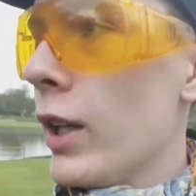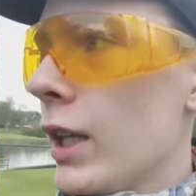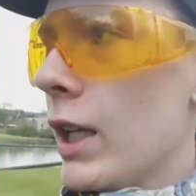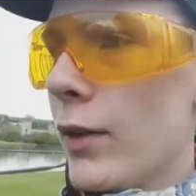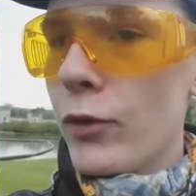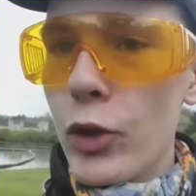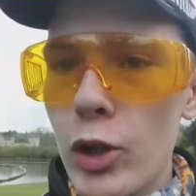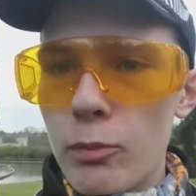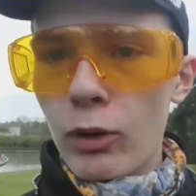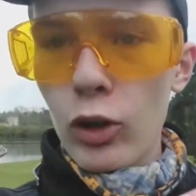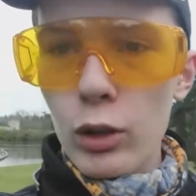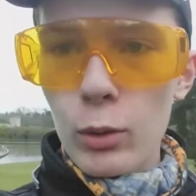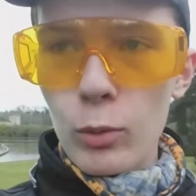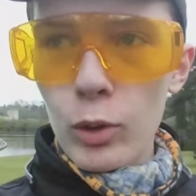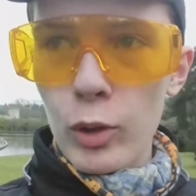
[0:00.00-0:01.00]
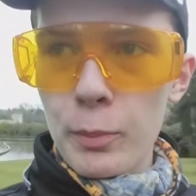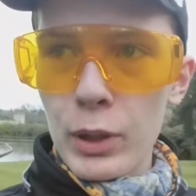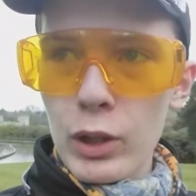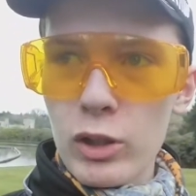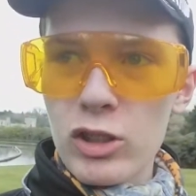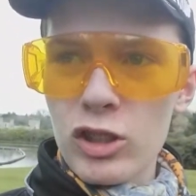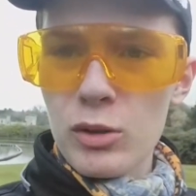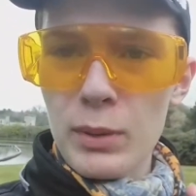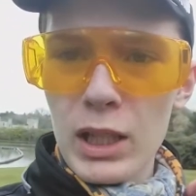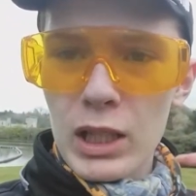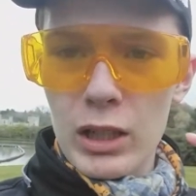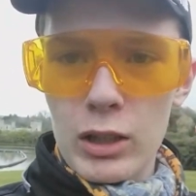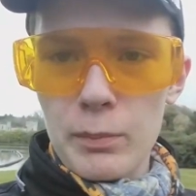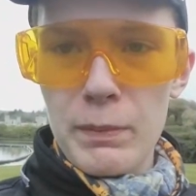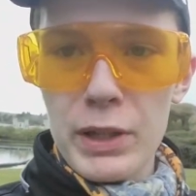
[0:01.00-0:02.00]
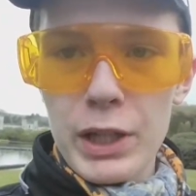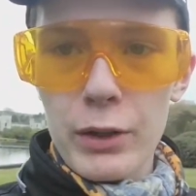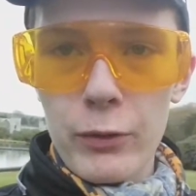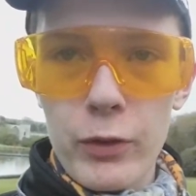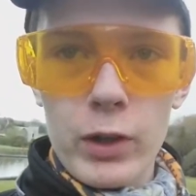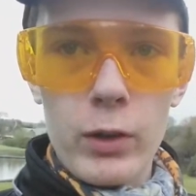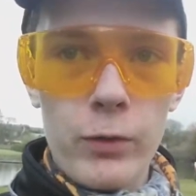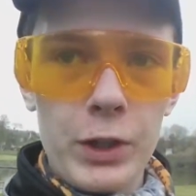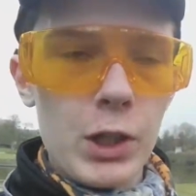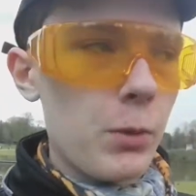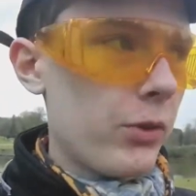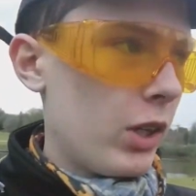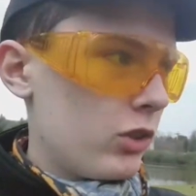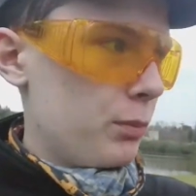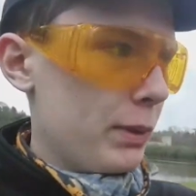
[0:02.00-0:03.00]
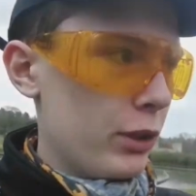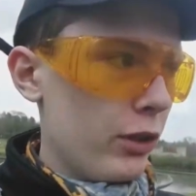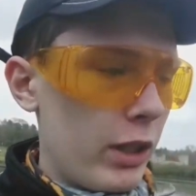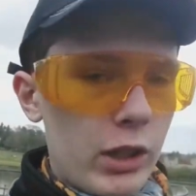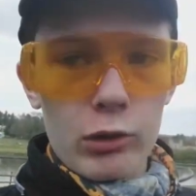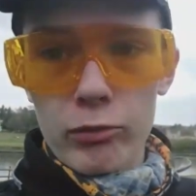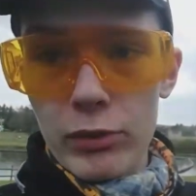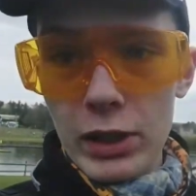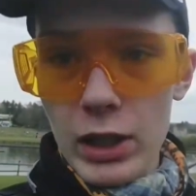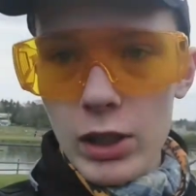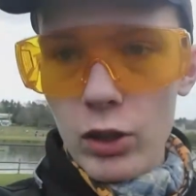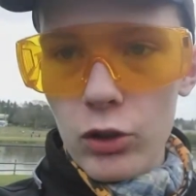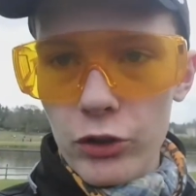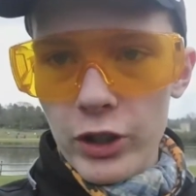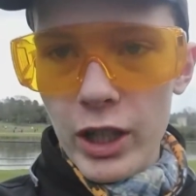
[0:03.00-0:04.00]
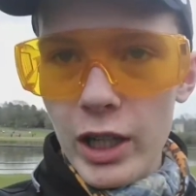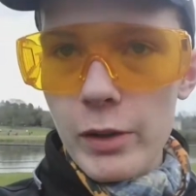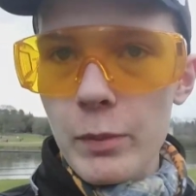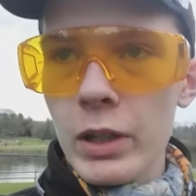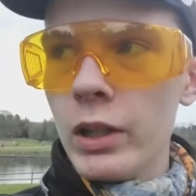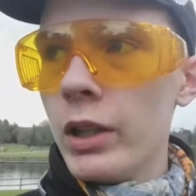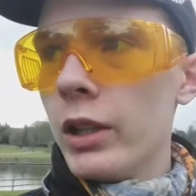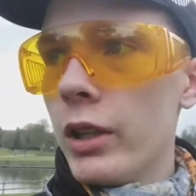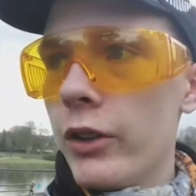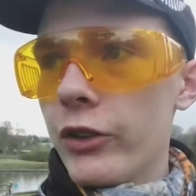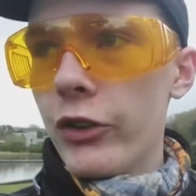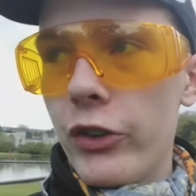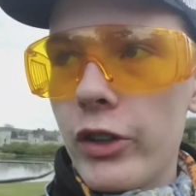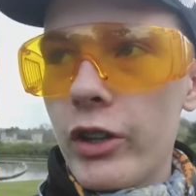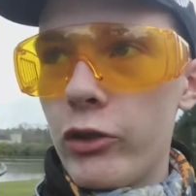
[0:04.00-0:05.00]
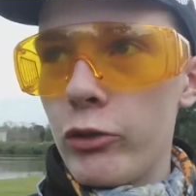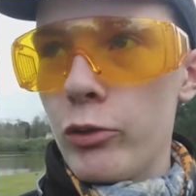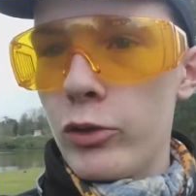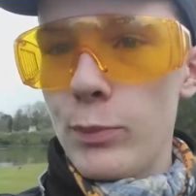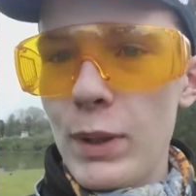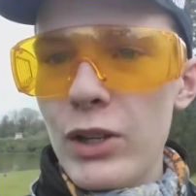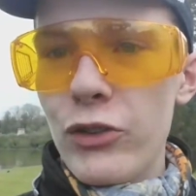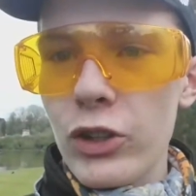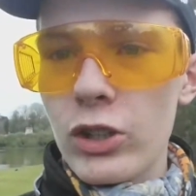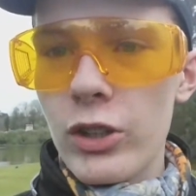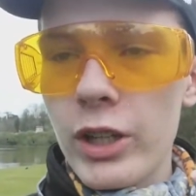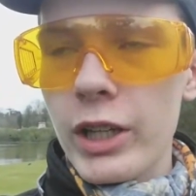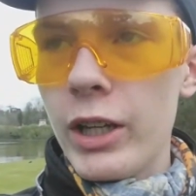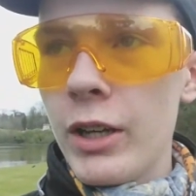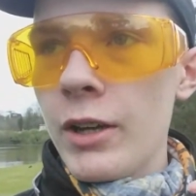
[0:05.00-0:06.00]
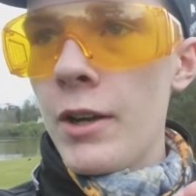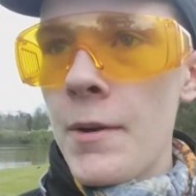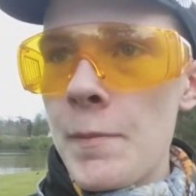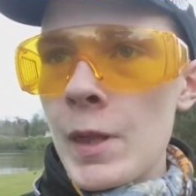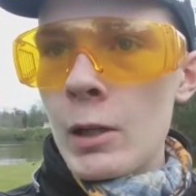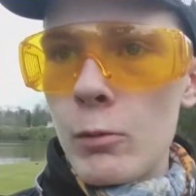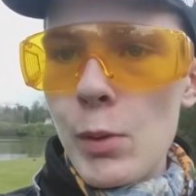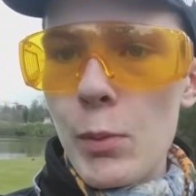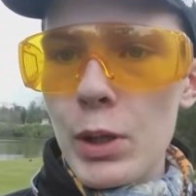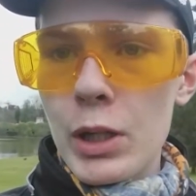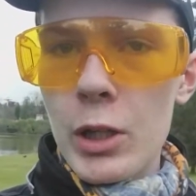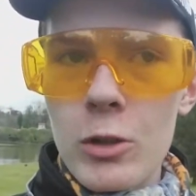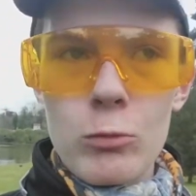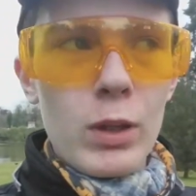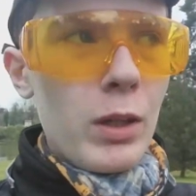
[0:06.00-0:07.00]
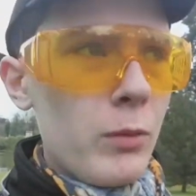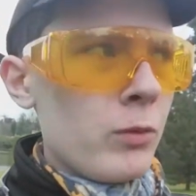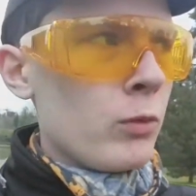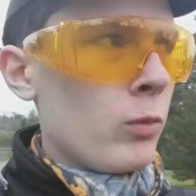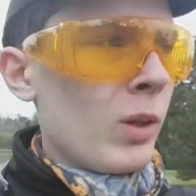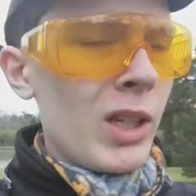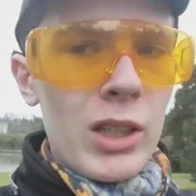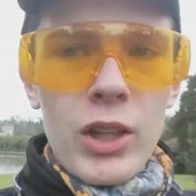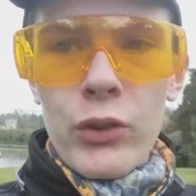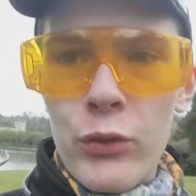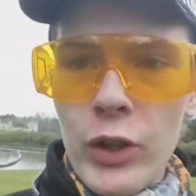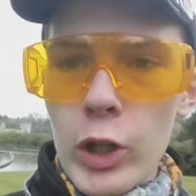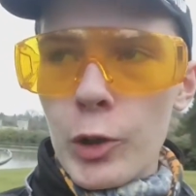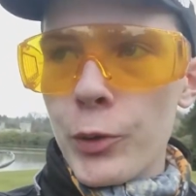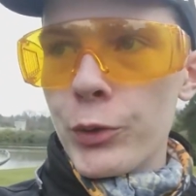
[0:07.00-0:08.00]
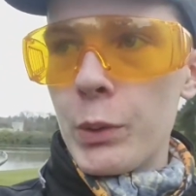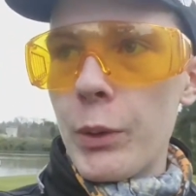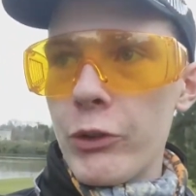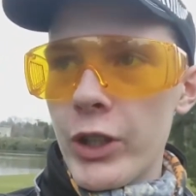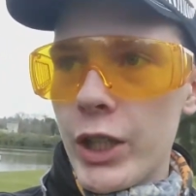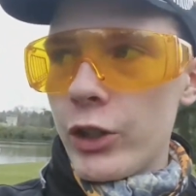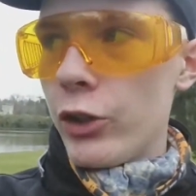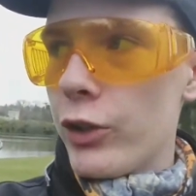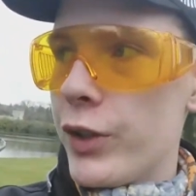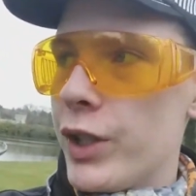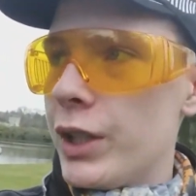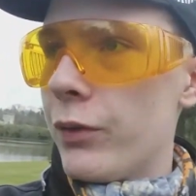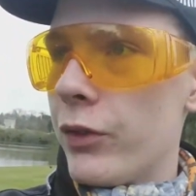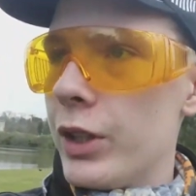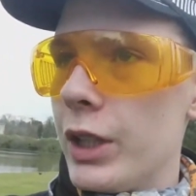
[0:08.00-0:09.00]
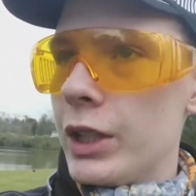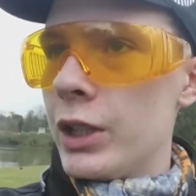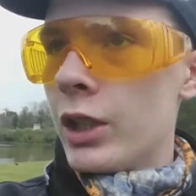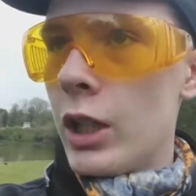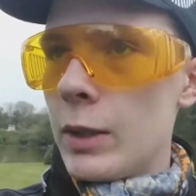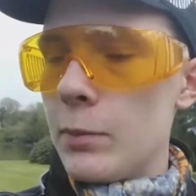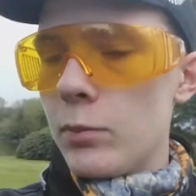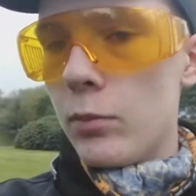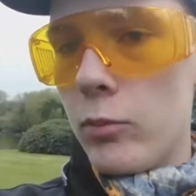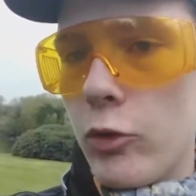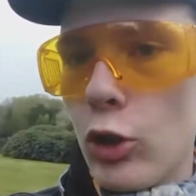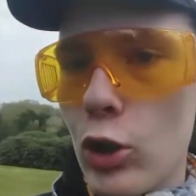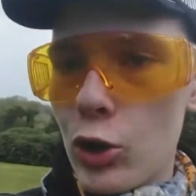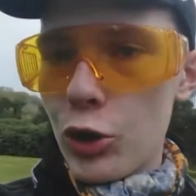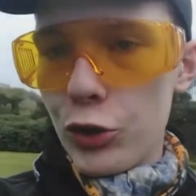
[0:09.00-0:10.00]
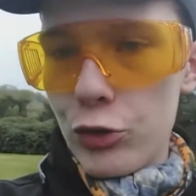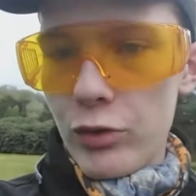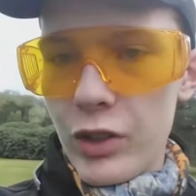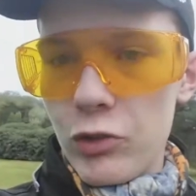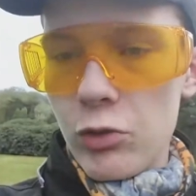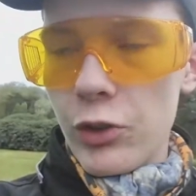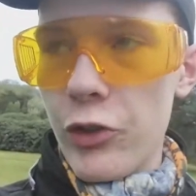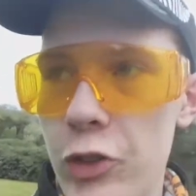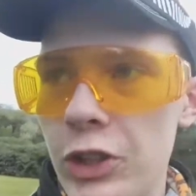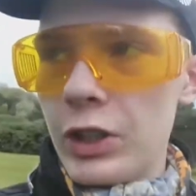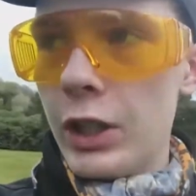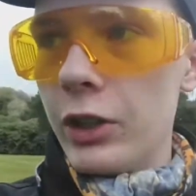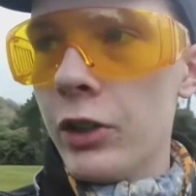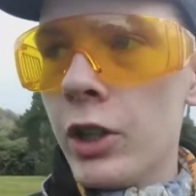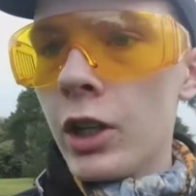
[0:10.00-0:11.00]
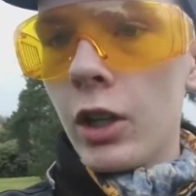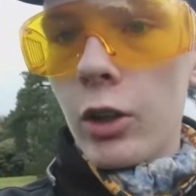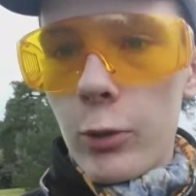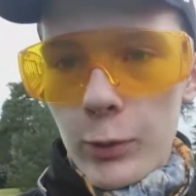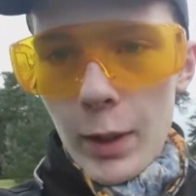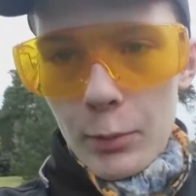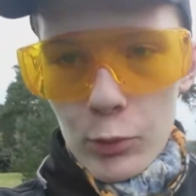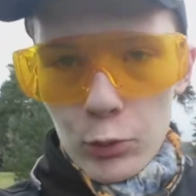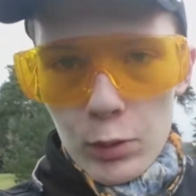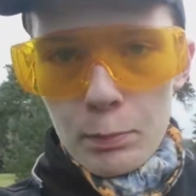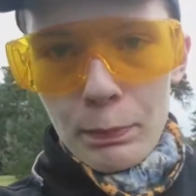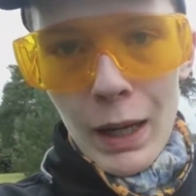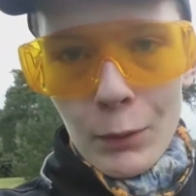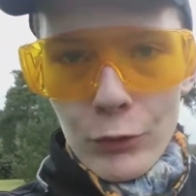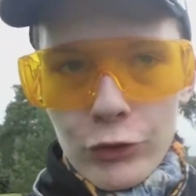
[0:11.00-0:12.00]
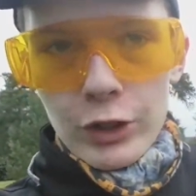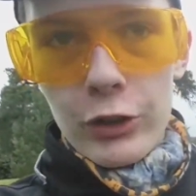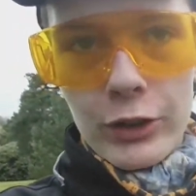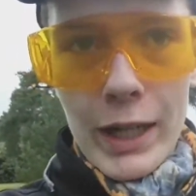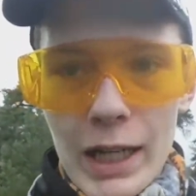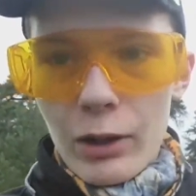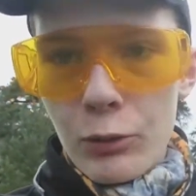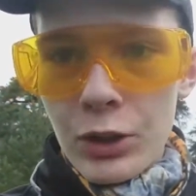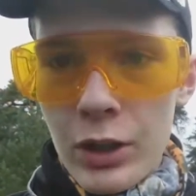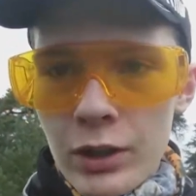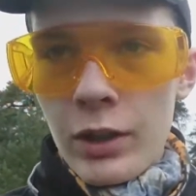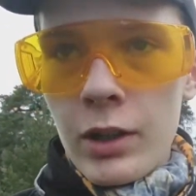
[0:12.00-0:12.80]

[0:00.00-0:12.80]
Even though it probably would have been only about like a minute for you, it's actually been like a really long time since the last one. It's basically, when I last filmed, we were standing underneath the roller coaster restaurant ceiling, because we were absolutely bouncing it down.